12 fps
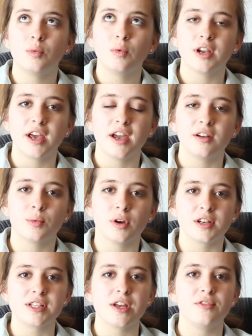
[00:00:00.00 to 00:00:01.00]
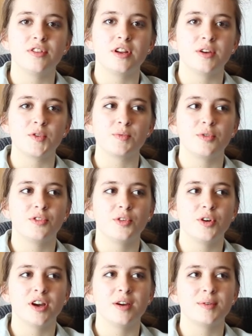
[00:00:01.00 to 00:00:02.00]
When I had worked on videos
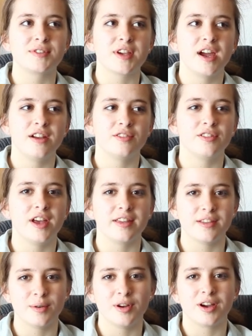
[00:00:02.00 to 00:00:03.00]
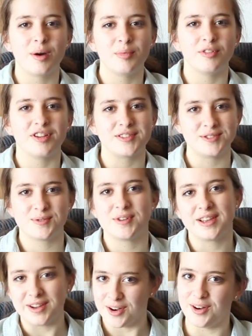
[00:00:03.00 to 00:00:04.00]
before, it was kind of like there were a couple of us
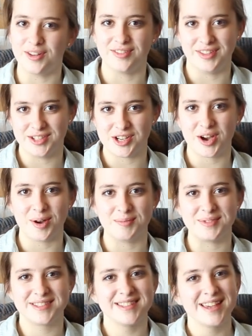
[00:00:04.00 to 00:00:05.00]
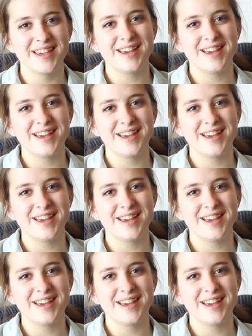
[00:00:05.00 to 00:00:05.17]
doing all of the jobs.